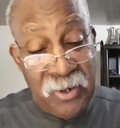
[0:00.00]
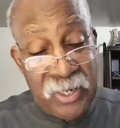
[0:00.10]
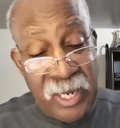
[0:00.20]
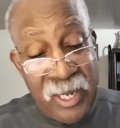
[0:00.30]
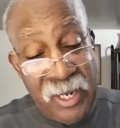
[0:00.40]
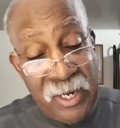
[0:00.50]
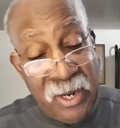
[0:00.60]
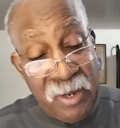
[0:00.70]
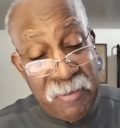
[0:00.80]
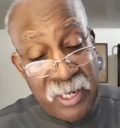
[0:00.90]
Okay,
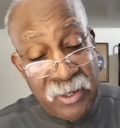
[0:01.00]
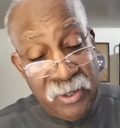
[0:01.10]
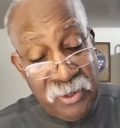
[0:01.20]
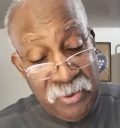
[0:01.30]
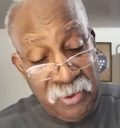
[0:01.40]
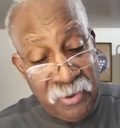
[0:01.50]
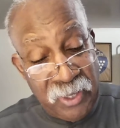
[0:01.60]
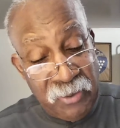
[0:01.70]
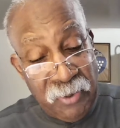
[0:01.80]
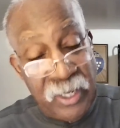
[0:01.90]
now I'm not going to do
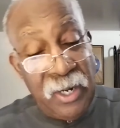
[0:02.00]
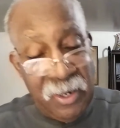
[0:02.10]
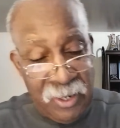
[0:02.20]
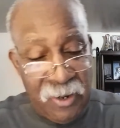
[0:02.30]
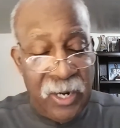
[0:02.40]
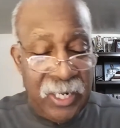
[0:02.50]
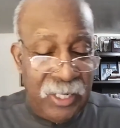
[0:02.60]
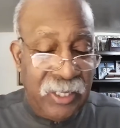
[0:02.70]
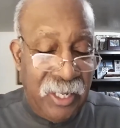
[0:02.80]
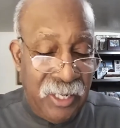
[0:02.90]
all this. Not, all
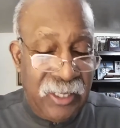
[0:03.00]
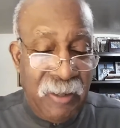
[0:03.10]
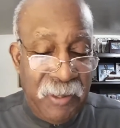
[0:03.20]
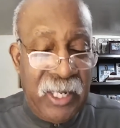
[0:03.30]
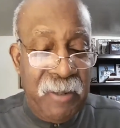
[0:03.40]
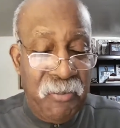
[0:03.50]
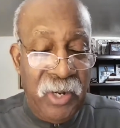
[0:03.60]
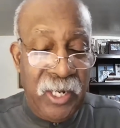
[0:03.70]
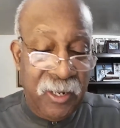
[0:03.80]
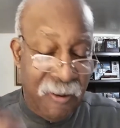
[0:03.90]
right, let's, let's let me keep
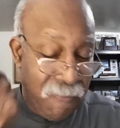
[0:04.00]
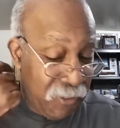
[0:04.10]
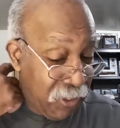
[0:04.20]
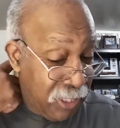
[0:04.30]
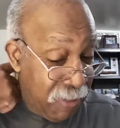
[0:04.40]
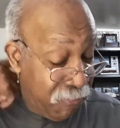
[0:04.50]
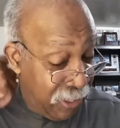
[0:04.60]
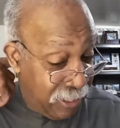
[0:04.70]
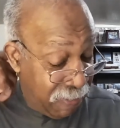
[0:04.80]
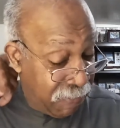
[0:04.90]
reading. I'm going to
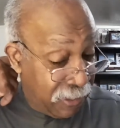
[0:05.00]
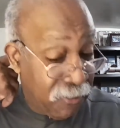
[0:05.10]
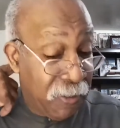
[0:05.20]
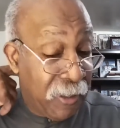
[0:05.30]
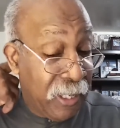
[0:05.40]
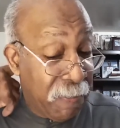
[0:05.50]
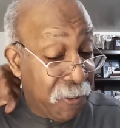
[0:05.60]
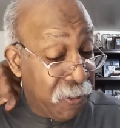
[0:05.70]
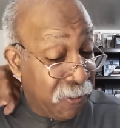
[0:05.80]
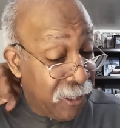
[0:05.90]
keep reading. I'm not going to keep
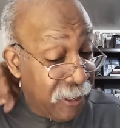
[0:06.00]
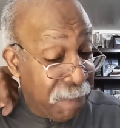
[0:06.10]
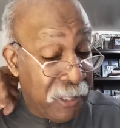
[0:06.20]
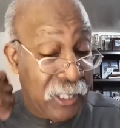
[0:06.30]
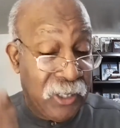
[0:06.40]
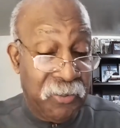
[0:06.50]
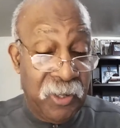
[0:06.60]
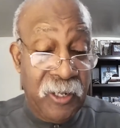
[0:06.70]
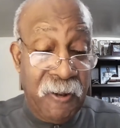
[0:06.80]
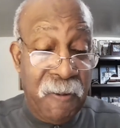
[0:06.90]
you all night, but I
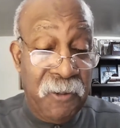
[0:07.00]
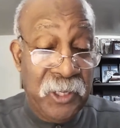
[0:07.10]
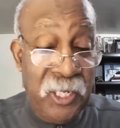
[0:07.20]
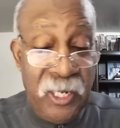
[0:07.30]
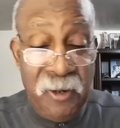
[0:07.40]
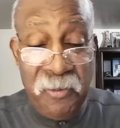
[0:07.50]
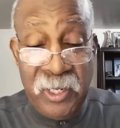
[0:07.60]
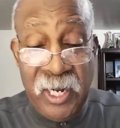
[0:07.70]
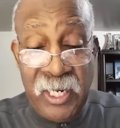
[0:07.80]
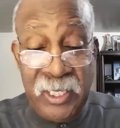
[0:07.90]
just want I want you to hear
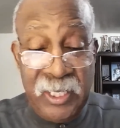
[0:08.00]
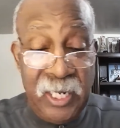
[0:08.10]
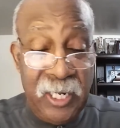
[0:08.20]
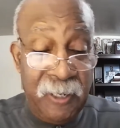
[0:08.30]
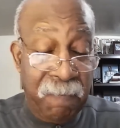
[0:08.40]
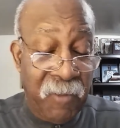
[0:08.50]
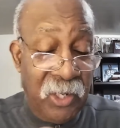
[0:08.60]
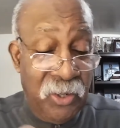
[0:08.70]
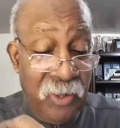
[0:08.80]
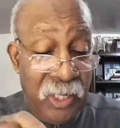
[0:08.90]
what God is saying.
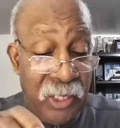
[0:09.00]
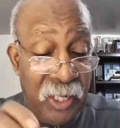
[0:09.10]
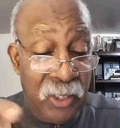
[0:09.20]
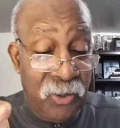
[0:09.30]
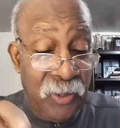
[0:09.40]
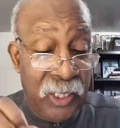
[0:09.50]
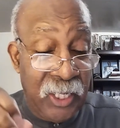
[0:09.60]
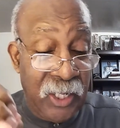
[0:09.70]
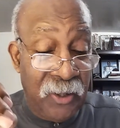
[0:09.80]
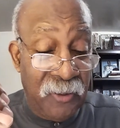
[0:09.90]
Uh, to, uh, to
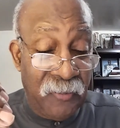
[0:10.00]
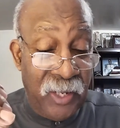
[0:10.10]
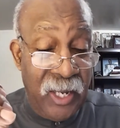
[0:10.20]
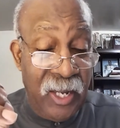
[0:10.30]
Ezekiel.